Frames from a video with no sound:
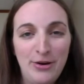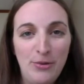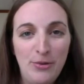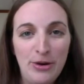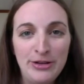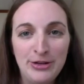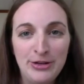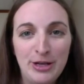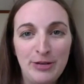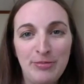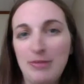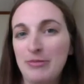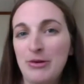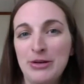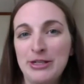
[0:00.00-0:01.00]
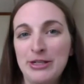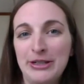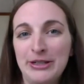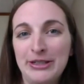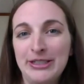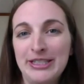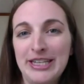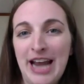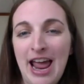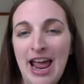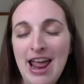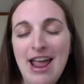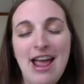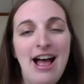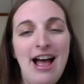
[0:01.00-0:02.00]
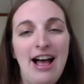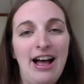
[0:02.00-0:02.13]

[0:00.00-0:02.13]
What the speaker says: what new tip I'm going to learn today.